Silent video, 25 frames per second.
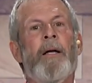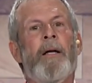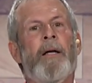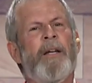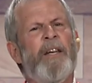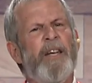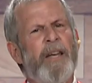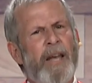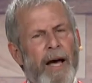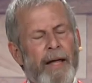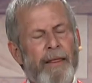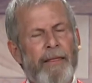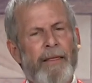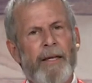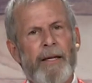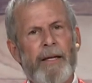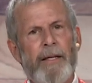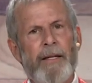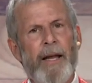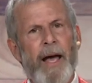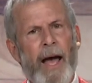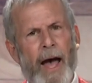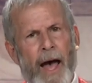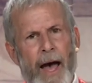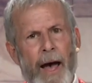
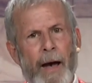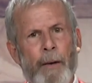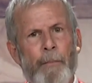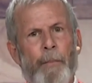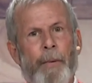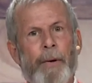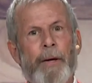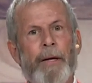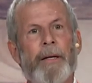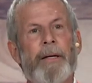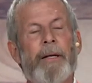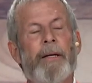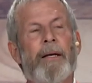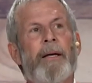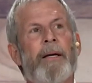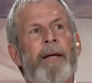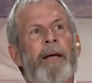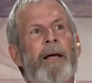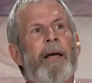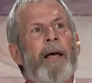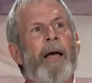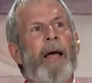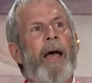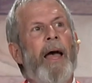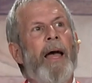nothing happened.
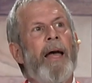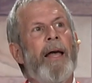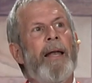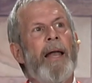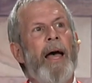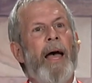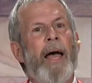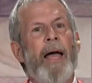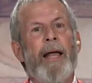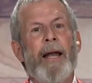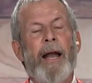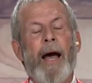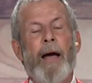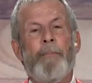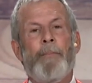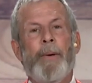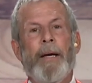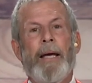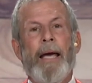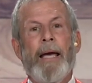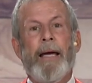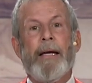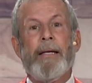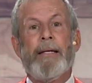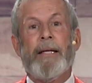And I
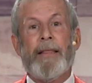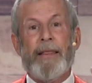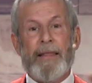began to